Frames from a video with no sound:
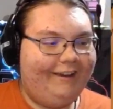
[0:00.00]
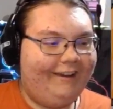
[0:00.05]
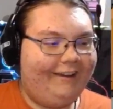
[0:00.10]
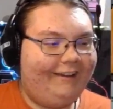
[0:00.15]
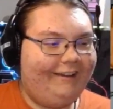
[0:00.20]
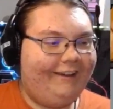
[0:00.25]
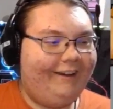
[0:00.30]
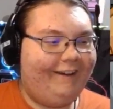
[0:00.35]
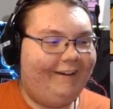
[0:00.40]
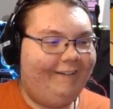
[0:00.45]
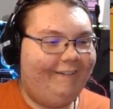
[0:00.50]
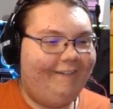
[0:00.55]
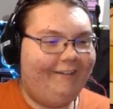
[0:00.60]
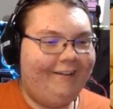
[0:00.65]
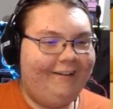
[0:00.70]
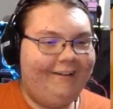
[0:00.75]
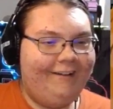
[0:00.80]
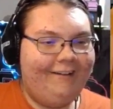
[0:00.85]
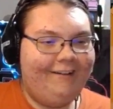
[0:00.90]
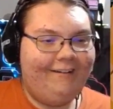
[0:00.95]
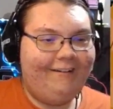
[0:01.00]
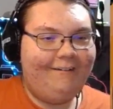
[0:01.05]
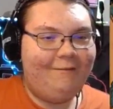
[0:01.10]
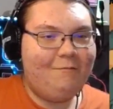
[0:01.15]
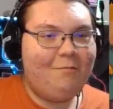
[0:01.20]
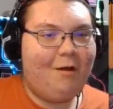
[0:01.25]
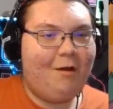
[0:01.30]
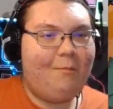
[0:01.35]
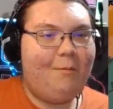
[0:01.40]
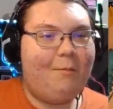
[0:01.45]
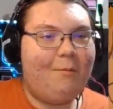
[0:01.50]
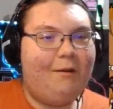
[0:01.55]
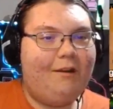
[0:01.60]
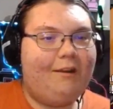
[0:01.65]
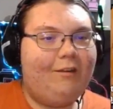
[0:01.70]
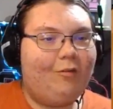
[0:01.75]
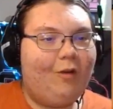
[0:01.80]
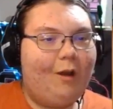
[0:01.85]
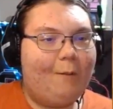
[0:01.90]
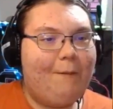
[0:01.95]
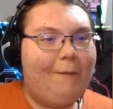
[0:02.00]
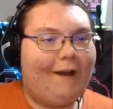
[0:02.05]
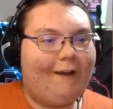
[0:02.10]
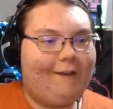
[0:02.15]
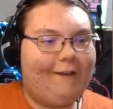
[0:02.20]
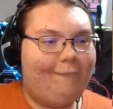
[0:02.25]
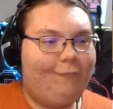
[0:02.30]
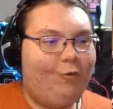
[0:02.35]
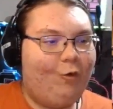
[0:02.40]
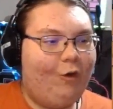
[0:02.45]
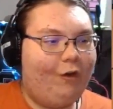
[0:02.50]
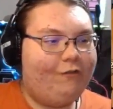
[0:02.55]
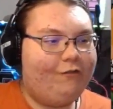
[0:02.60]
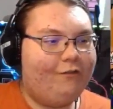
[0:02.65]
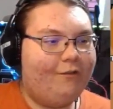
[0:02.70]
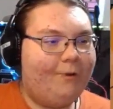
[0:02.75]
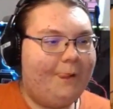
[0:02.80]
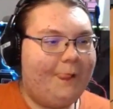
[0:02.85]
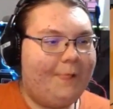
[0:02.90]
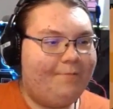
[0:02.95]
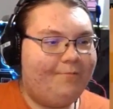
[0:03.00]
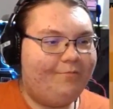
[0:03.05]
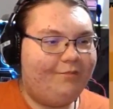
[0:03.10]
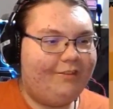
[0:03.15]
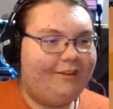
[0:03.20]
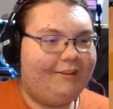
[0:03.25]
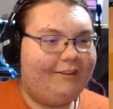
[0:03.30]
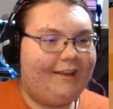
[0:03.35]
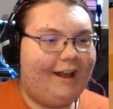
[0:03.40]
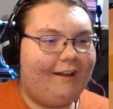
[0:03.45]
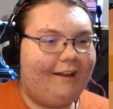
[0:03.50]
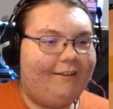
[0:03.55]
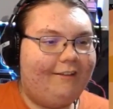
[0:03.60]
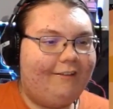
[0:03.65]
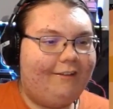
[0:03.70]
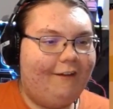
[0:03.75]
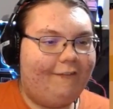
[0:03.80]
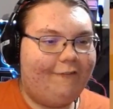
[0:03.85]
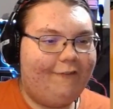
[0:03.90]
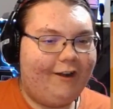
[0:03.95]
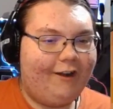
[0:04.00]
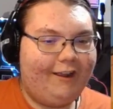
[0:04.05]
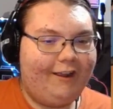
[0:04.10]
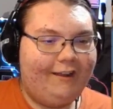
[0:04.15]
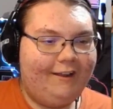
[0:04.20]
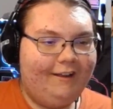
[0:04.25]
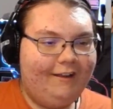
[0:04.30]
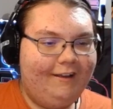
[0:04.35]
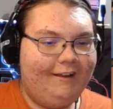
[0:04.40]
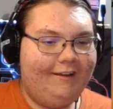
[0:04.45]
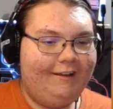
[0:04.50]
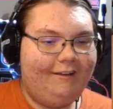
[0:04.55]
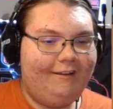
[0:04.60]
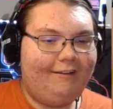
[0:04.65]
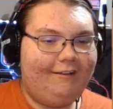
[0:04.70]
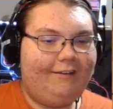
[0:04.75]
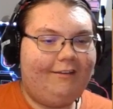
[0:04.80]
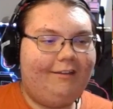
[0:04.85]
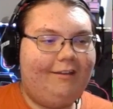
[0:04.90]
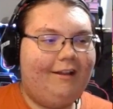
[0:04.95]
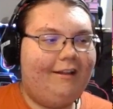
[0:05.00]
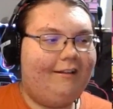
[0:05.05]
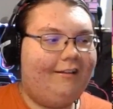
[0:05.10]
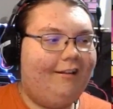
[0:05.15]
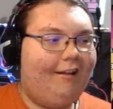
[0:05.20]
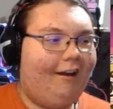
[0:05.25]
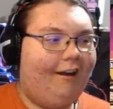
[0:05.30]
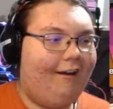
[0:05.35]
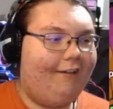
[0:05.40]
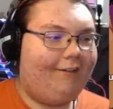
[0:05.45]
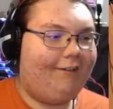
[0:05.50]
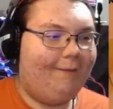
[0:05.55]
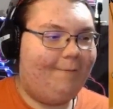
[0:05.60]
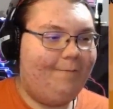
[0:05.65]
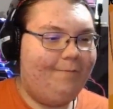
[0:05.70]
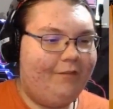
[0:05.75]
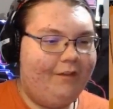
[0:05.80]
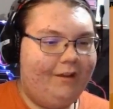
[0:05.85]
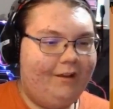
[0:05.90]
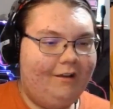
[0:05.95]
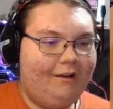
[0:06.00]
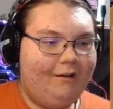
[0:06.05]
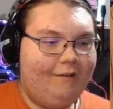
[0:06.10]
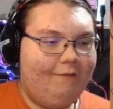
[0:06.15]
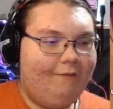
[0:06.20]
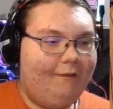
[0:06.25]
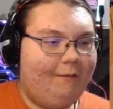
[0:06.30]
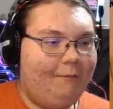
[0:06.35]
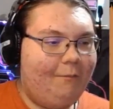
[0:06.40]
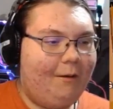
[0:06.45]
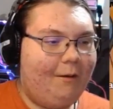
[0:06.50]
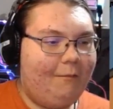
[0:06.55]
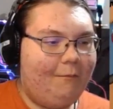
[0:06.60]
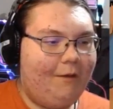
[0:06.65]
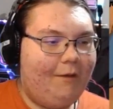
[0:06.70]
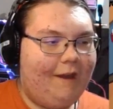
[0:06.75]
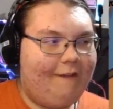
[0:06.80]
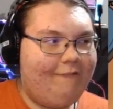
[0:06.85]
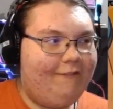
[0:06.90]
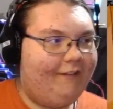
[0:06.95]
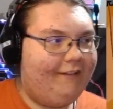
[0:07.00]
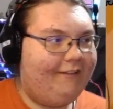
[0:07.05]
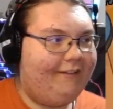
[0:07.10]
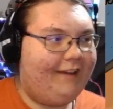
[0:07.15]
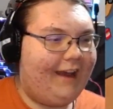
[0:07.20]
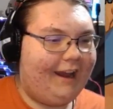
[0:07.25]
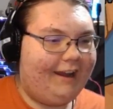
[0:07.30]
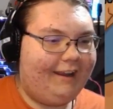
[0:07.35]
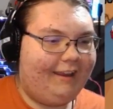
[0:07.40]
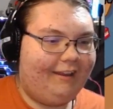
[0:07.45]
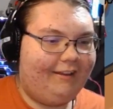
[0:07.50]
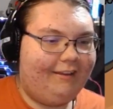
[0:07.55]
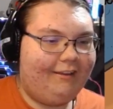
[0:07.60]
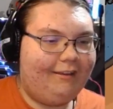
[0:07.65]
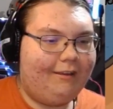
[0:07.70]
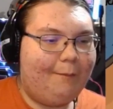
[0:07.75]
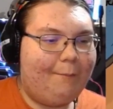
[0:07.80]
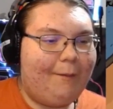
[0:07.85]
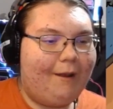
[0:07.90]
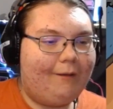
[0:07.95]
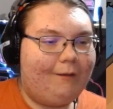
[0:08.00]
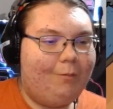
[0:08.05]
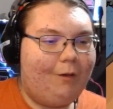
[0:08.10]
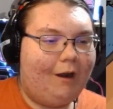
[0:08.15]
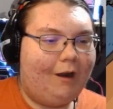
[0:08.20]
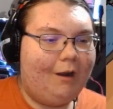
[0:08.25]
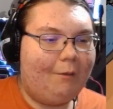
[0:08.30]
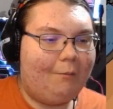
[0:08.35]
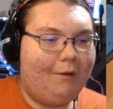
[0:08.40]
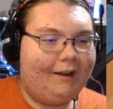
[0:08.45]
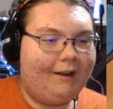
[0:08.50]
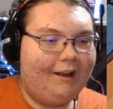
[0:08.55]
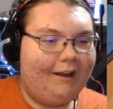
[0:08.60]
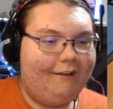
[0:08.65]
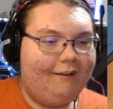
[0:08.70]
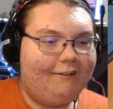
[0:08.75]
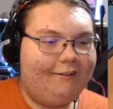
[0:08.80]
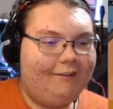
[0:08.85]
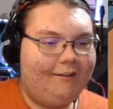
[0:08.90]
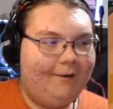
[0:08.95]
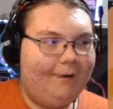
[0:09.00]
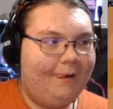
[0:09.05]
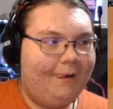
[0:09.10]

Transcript: Yo, bro, we're just going back and forth. This is actually so funny. This is this is awesome. We, we, we everyone is hiding here. This is the best part of Among Us.